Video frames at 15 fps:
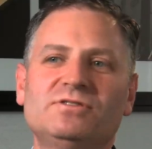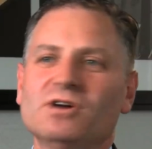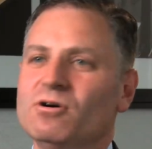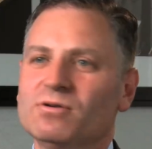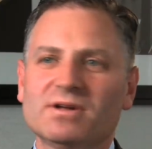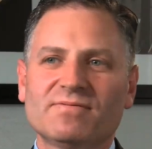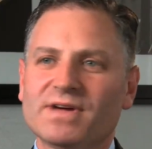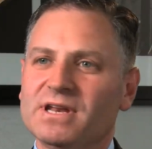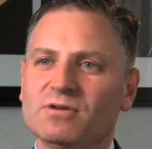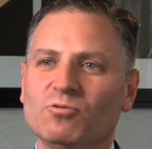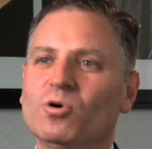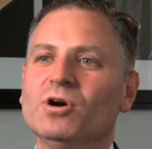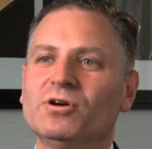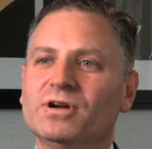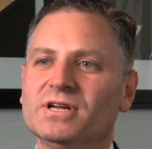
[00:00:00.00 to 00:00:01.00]
don't have any
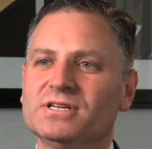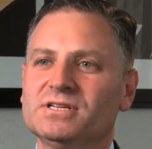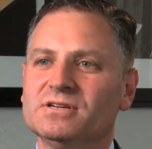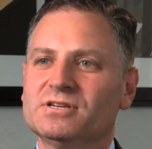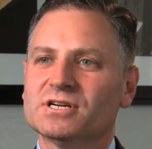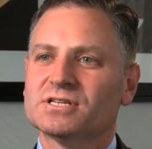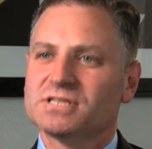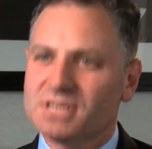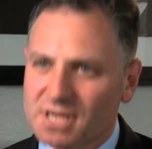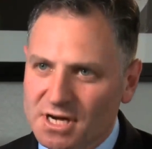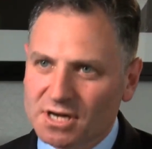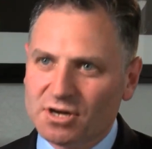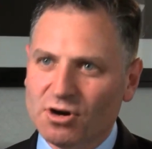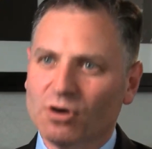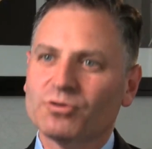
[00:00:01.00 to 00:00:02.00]
worries. You just
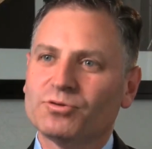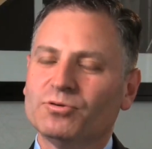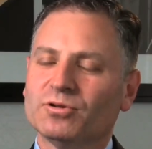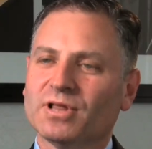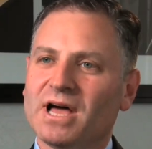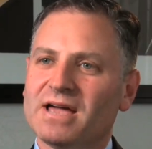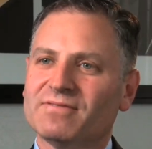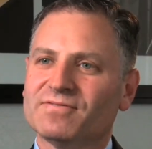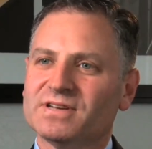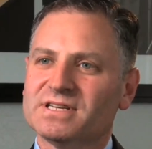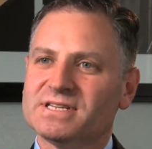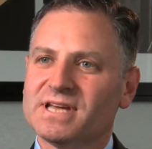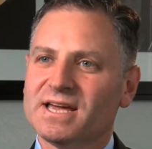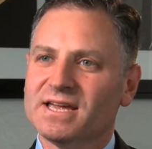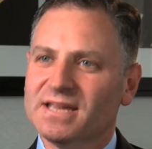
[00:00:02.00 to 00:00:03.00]
go through life and
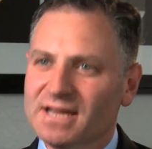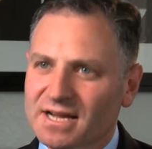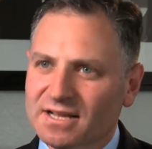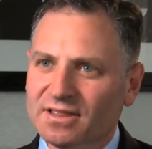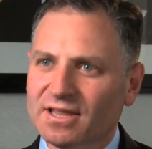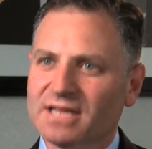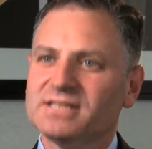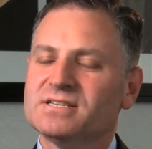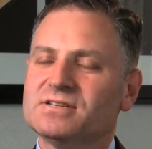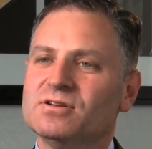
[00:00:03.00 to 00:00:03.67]
say, let's